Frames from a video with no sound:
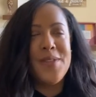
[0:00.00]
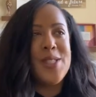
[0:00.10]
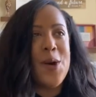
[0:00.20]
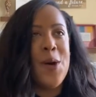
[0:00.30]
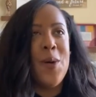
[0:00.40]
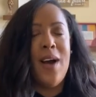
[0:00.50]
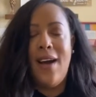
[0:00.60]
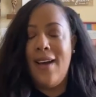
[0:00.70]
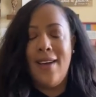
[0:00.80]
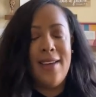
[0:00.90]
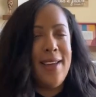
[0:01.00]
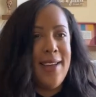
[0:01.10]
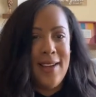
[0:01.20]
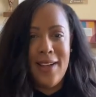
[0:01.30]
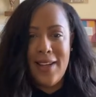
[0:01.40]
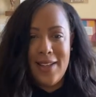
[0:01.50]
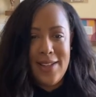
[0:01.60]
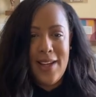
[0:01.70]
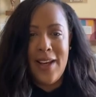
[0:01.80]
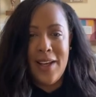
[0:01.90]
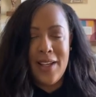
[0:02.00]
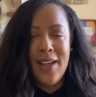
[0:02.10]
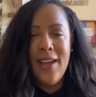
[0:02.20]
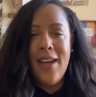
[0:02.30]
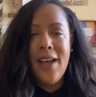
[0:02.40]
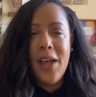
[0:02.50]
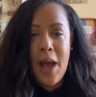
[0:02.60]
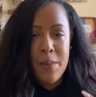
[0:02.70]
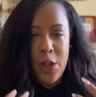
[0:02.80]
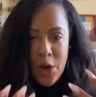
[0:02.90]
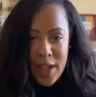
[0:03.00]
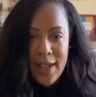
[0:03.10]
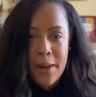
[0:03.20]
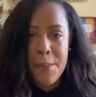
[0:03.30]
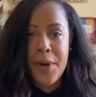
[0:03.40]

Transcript: So again, I'm learning,